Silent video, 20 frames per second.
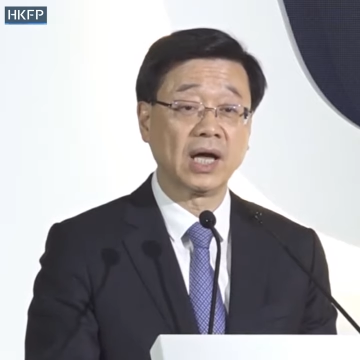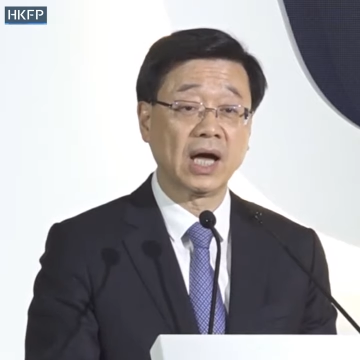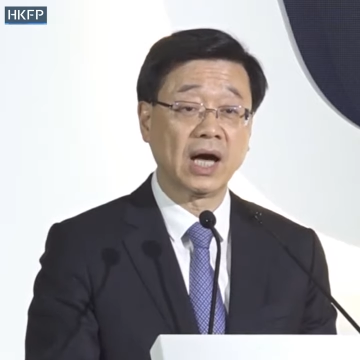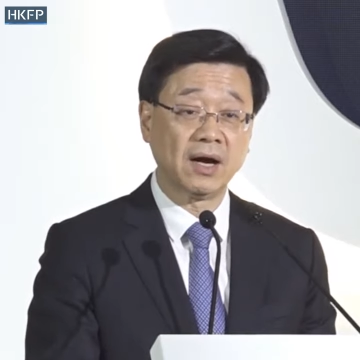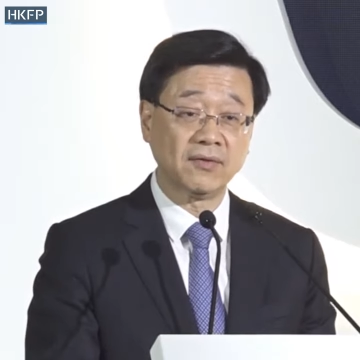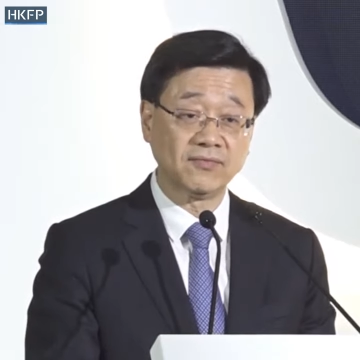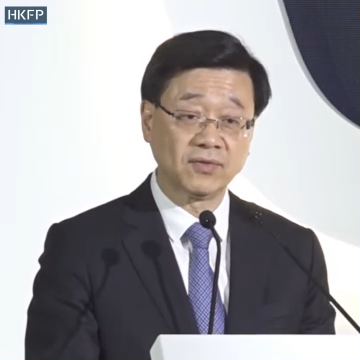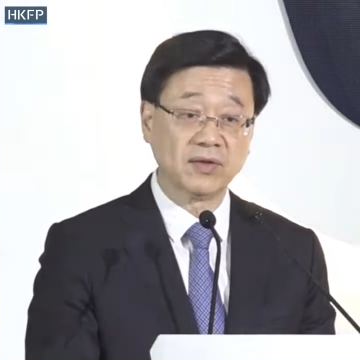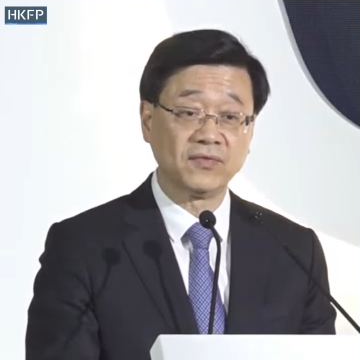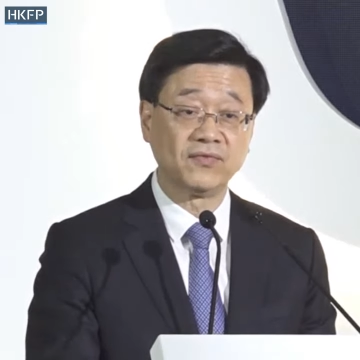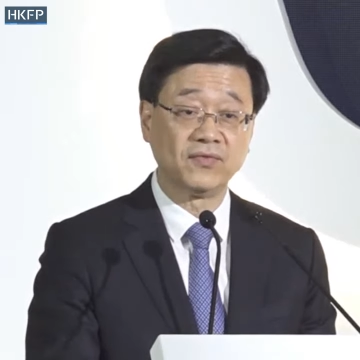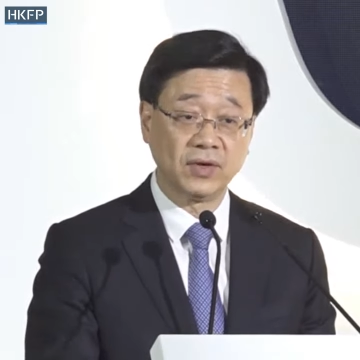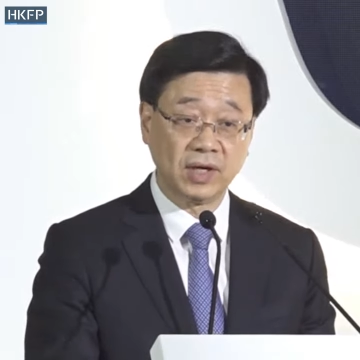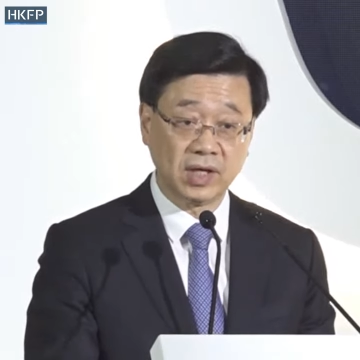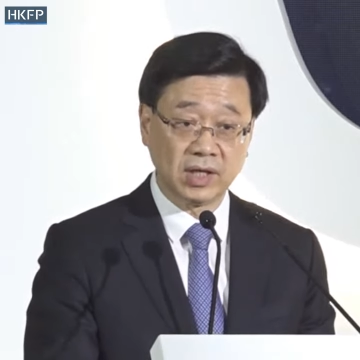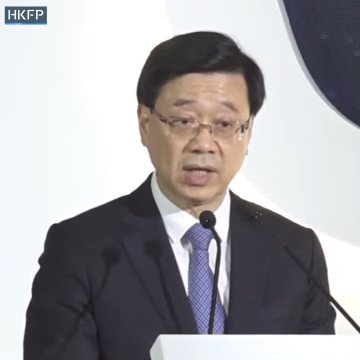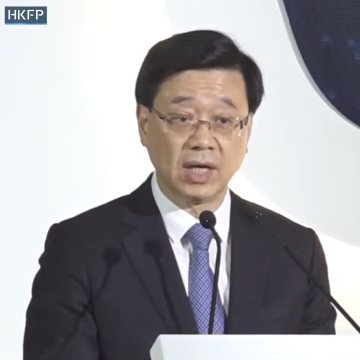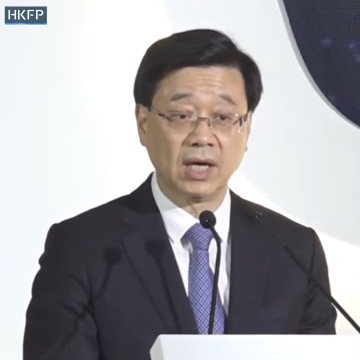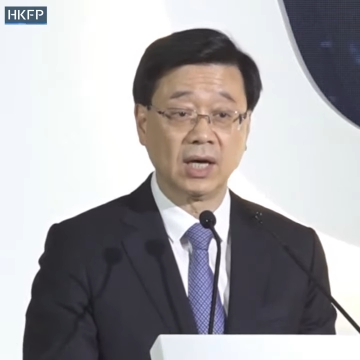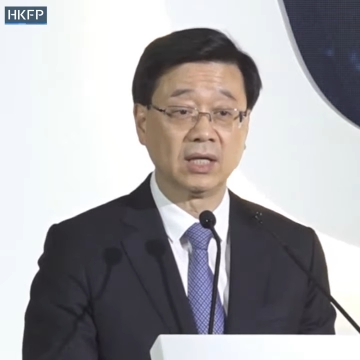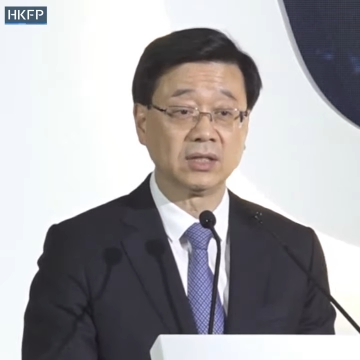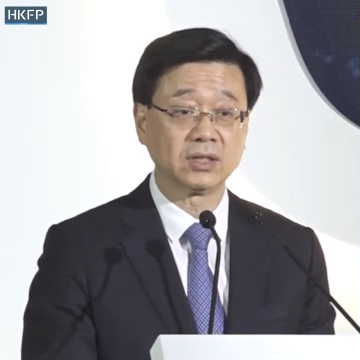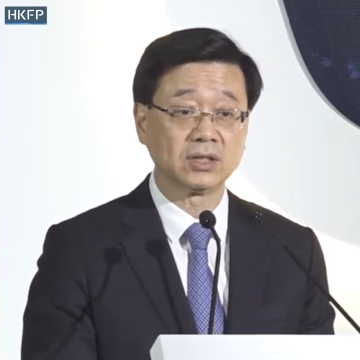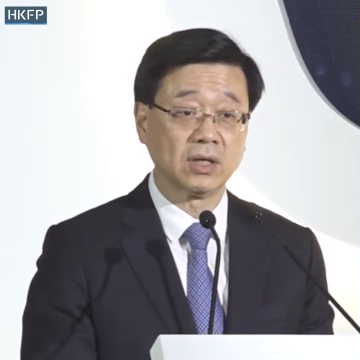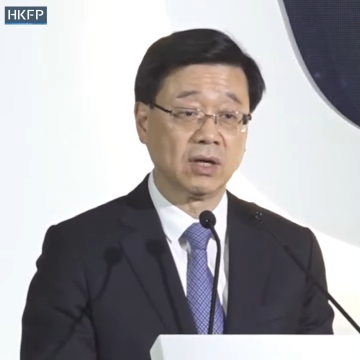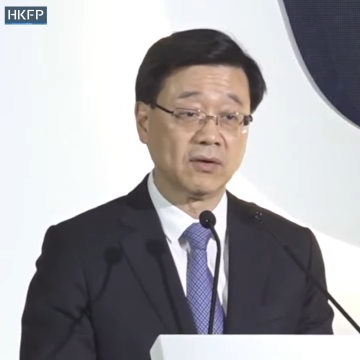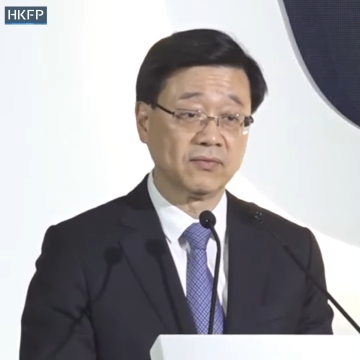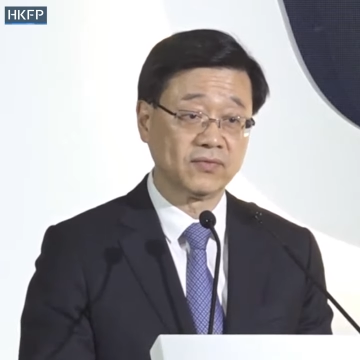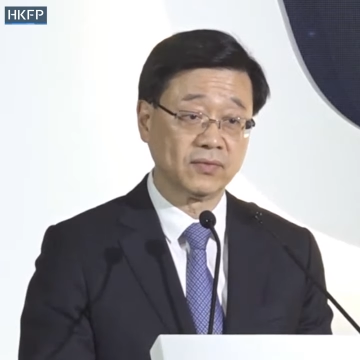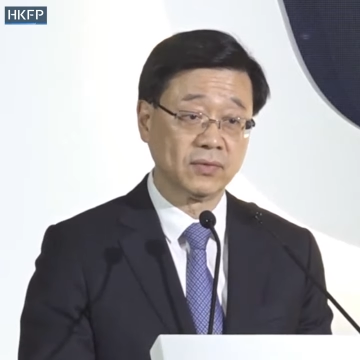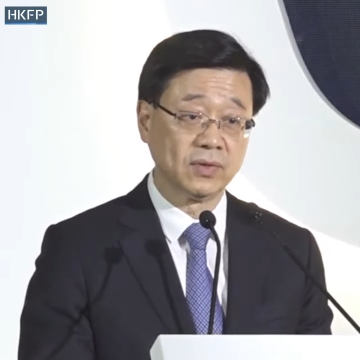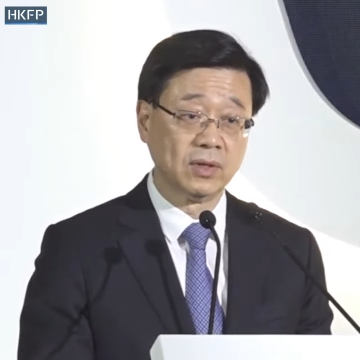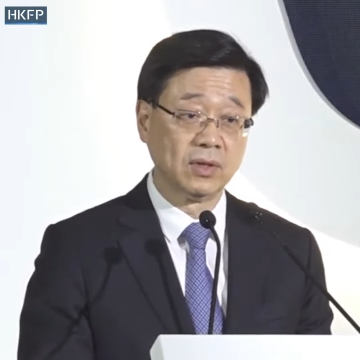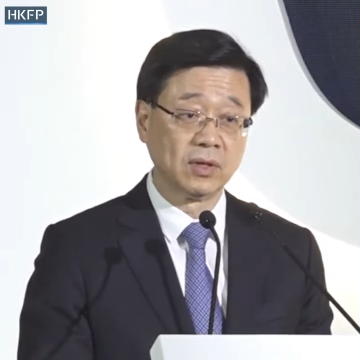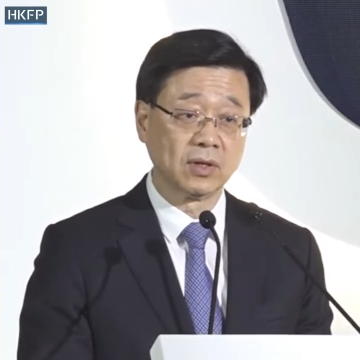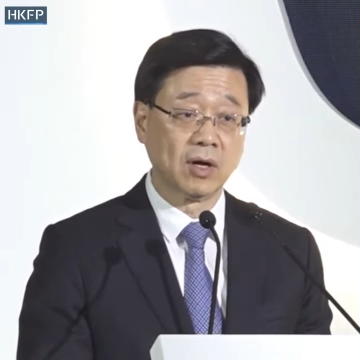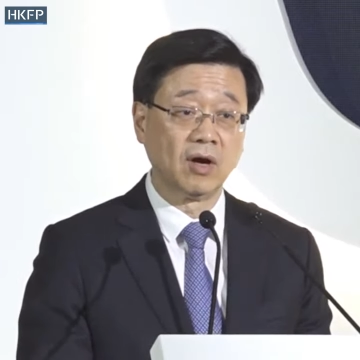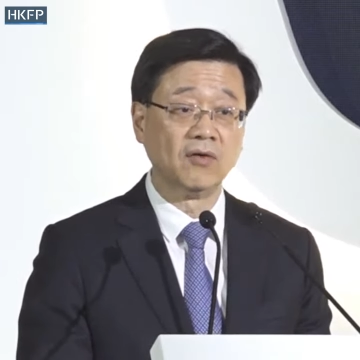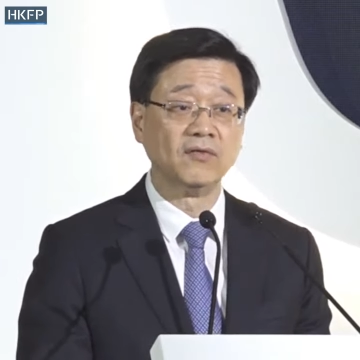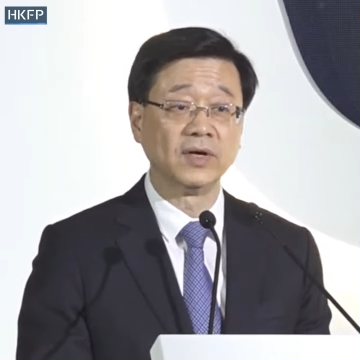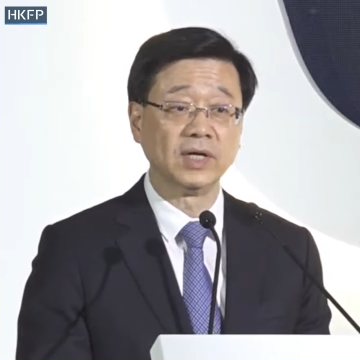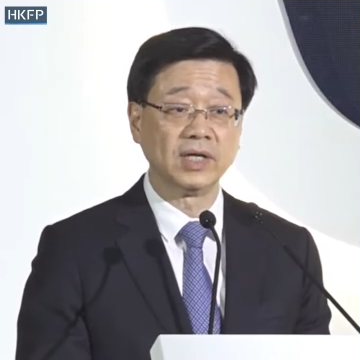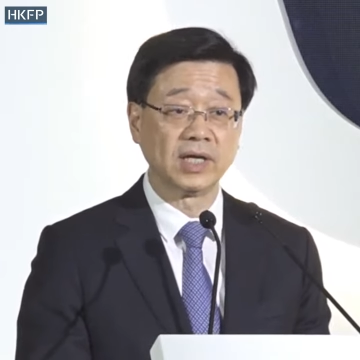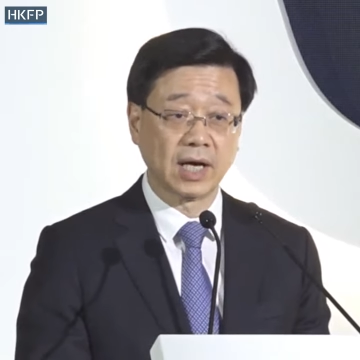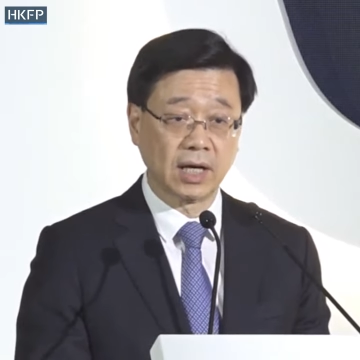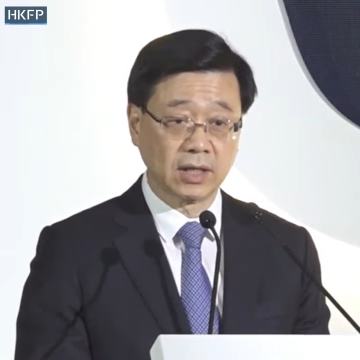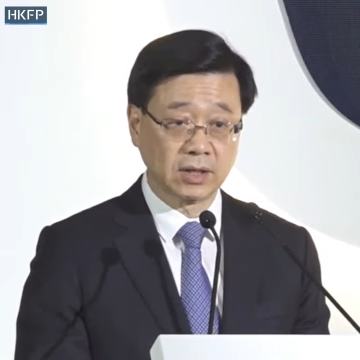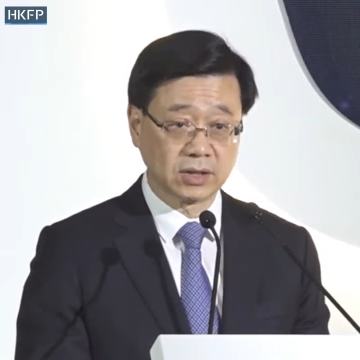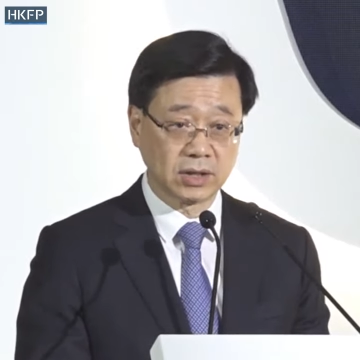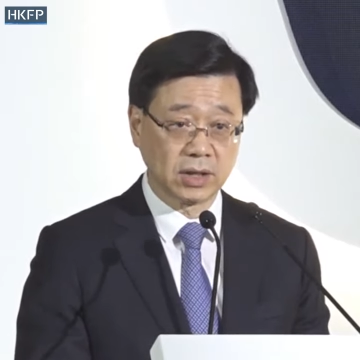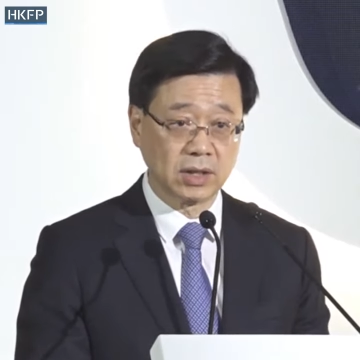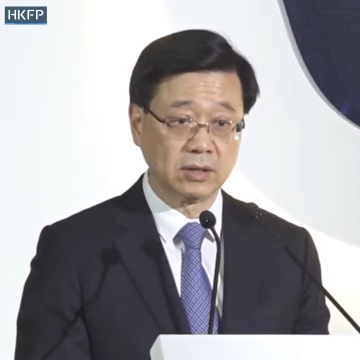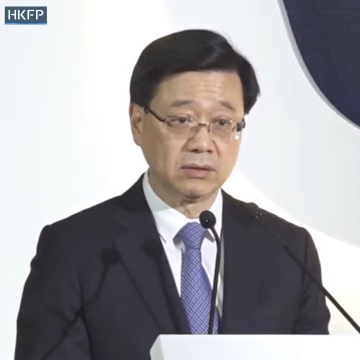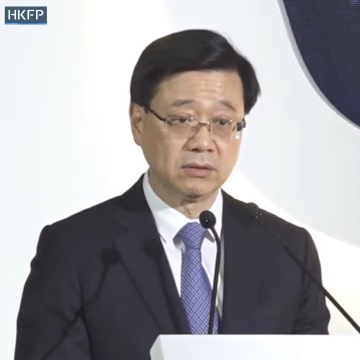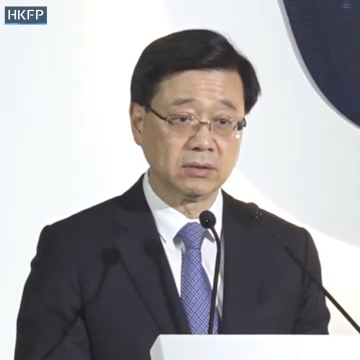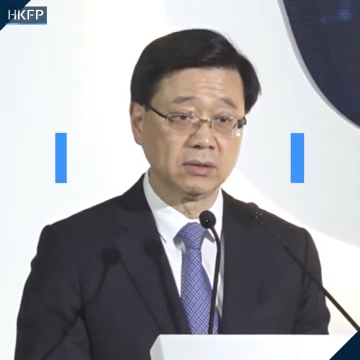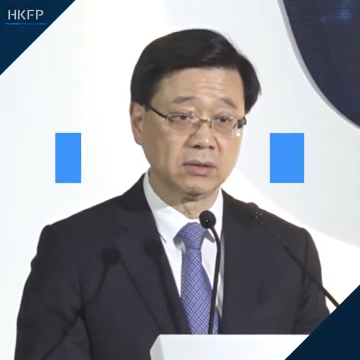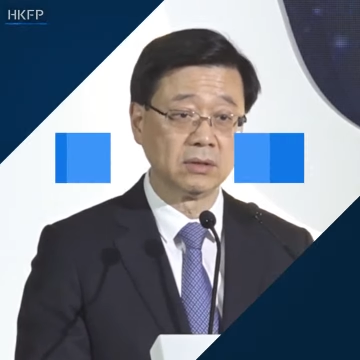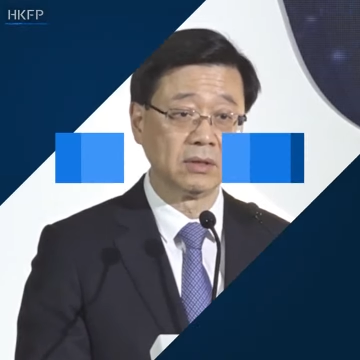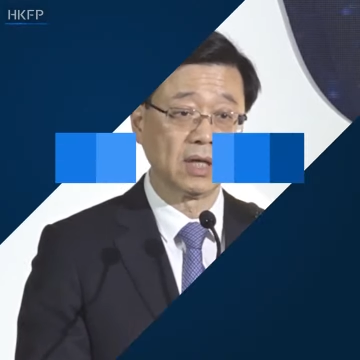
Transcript: after 3 years of COVID-19